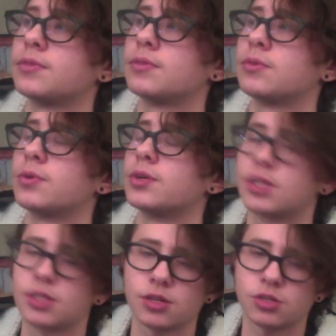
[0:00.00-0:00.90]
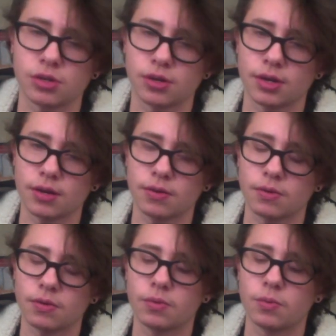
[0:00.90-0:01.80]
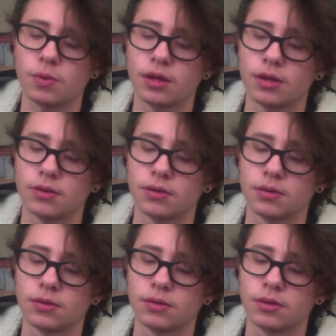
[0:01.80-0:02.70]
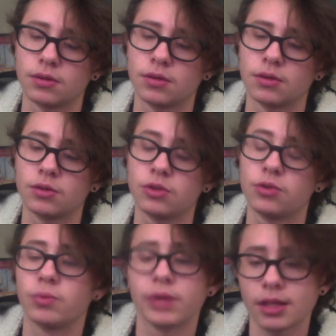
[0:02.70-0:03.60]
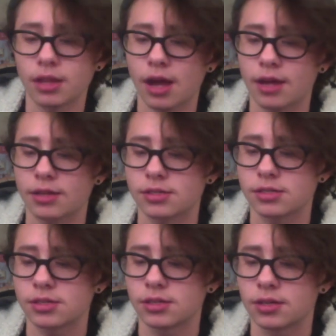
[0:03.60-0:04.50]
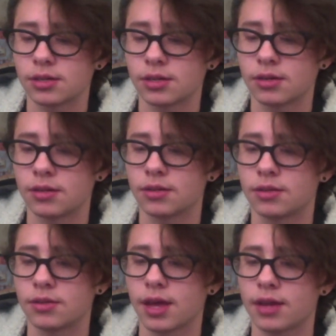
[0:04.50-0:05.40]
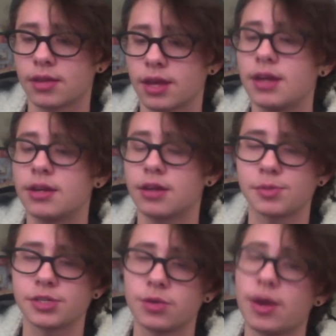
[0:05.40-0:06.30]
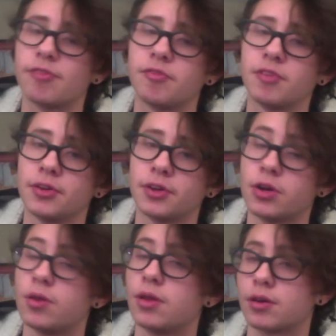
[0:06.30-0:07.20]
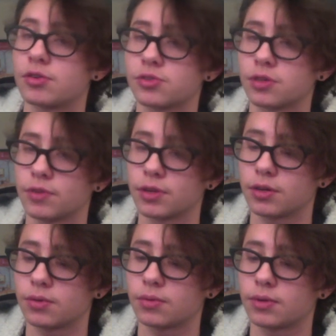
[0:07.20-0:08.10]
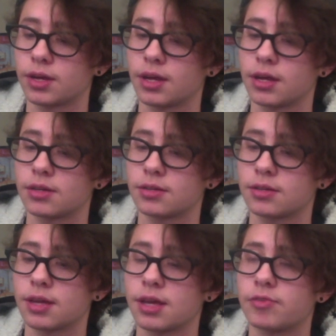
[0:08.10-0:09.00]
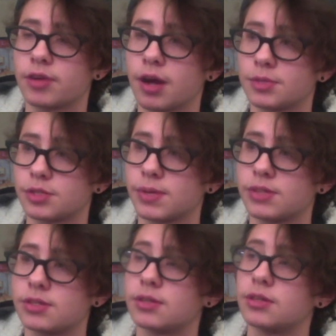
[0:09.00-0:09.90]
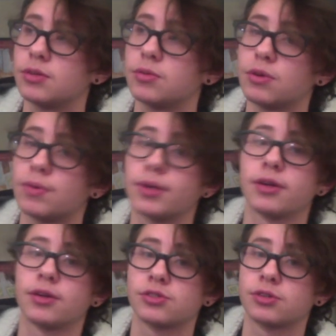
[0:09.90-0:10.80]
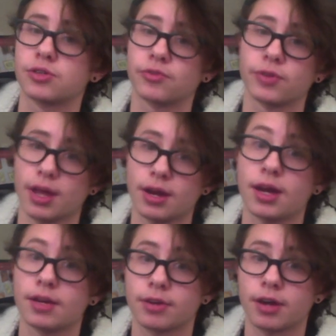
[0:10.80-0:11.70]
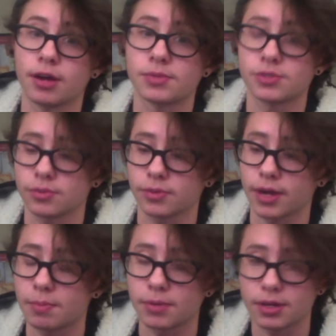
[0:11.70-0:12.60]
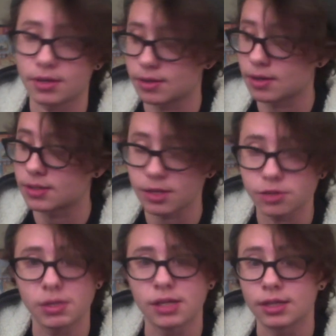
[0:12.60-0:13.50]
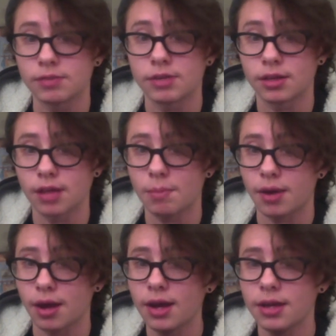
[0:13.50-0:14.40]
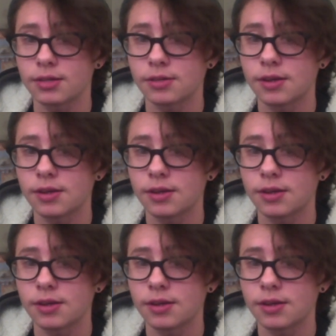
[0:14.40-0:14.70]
or disconcerting when you realize that the 8 cups that you have filled are no longer serving you. And the 8 of Cups is basically you going on your search for that 9 of Cups, right? But it does mean leaving a lot behind.